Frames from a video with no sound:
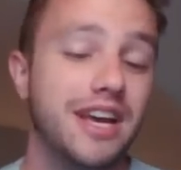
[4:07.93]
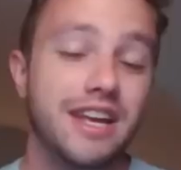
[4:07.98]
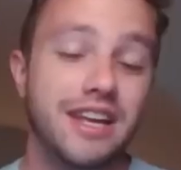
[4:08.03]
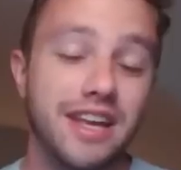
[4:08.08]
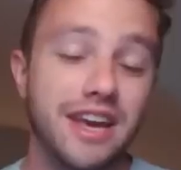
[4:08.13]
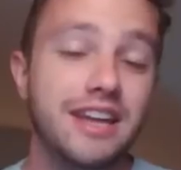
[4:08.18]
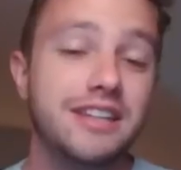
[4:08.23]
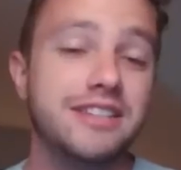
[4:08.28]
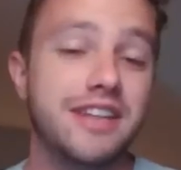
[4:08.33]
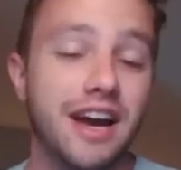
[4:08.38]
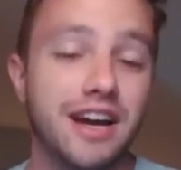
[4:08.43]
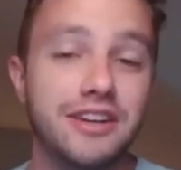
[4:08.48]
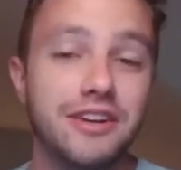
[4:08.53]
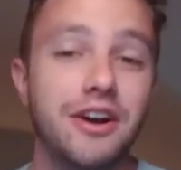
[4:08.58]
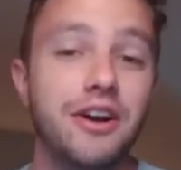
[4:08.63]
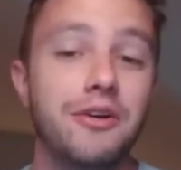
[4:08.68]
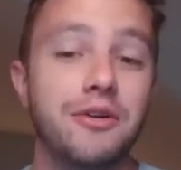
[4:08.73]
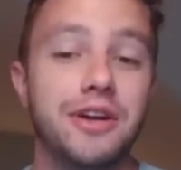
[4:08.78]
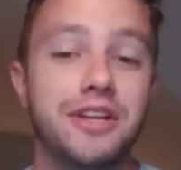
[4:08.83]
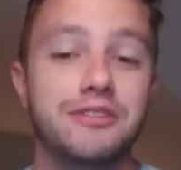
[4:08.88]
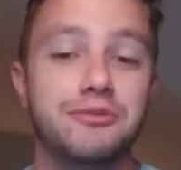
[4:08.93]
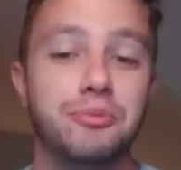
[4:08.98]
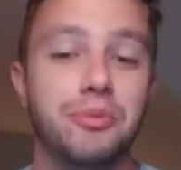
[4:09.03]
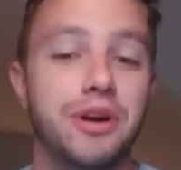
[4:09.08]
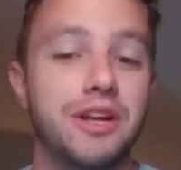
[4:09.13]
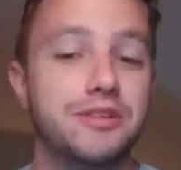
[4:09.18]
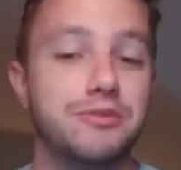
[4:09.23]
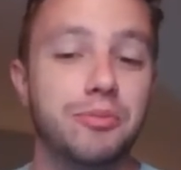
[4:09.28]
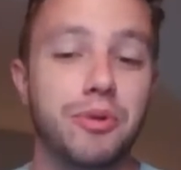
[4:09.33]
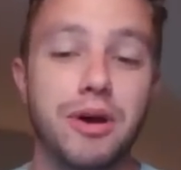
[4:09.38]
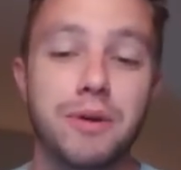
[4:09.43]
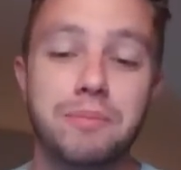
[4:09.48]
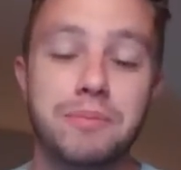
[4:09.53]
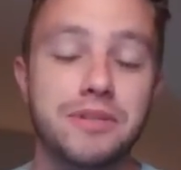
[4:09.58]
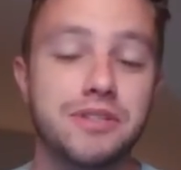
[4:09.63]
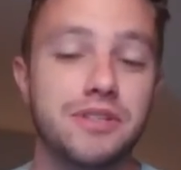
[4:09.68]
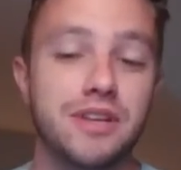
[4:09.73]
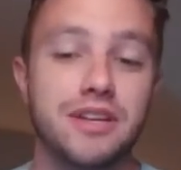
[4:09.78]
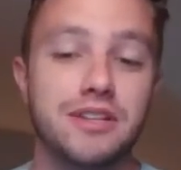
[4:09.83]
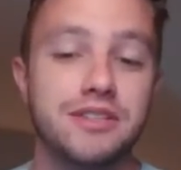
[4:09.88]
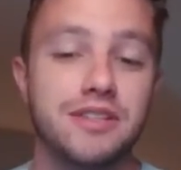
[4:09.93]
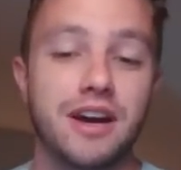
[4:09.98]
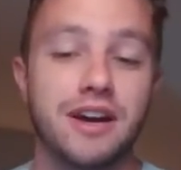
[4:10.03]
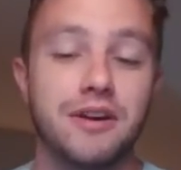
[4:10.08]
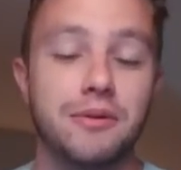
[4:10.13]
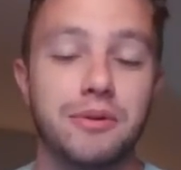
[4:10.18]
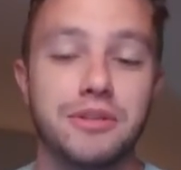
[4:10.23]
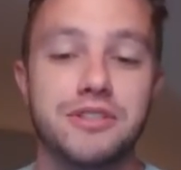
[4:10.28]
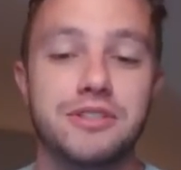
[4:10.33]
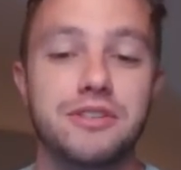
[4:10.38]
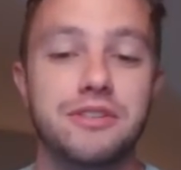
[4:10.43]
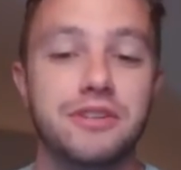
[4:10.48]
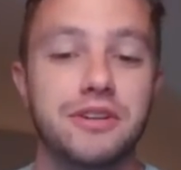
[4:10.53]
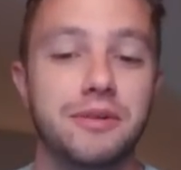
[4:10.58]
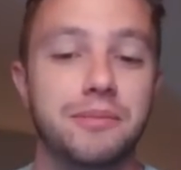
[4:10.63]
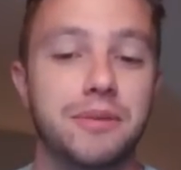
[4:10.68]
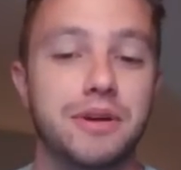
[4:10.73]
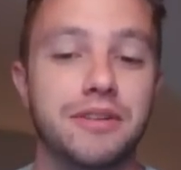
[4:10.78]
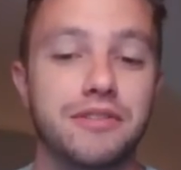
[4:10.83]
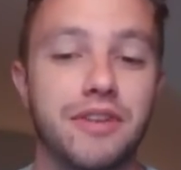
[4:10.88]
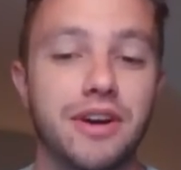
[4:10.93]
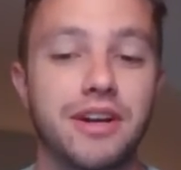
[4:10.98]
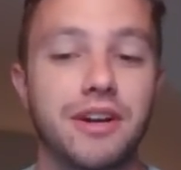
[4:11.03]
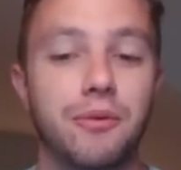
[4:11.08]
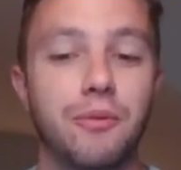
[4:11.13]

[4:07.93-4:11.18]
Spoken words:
Yes, I know his whip is kind of what's doing him in, right?